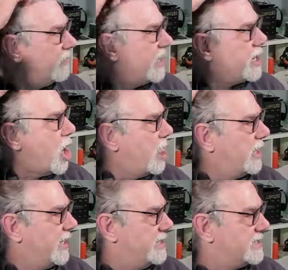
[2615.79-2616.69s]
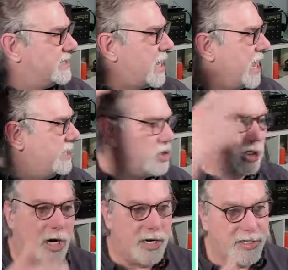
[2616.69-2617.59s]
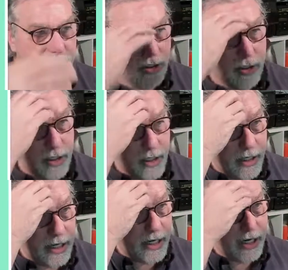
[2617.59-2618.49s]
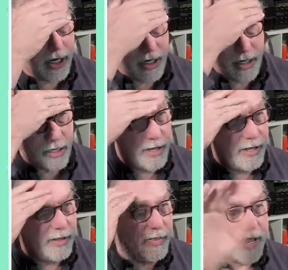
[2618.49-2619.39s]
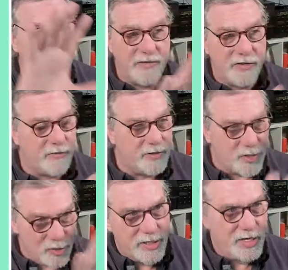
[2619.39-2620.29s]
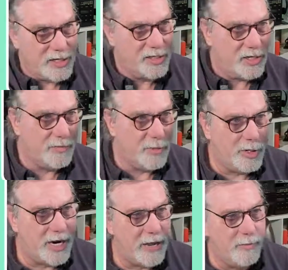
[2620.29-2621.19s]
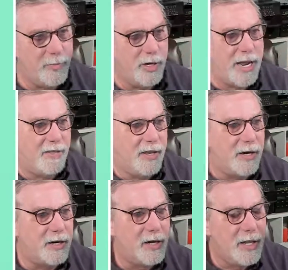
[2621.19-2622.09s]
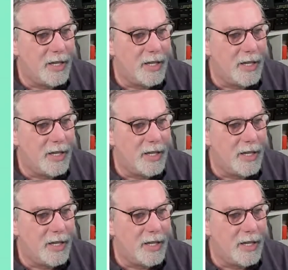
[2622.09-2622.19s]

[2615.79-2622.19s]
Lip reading: They call it a design chart, and they have different trees that you can put out there,